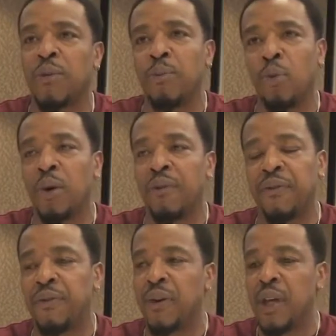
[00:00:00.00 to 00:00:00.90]
of more
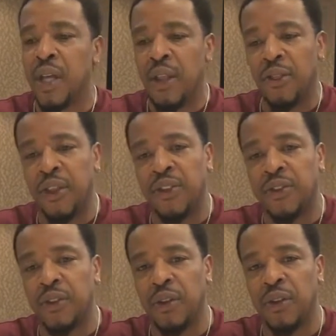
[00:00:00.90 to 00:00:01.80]
of
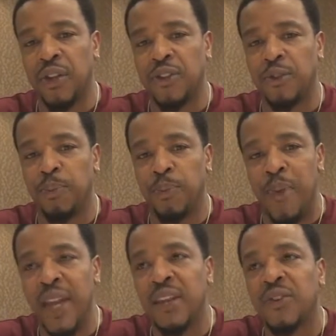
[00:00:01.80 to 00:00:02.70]
this
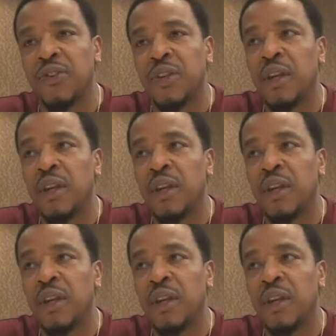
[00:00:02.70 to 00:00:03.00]
menace.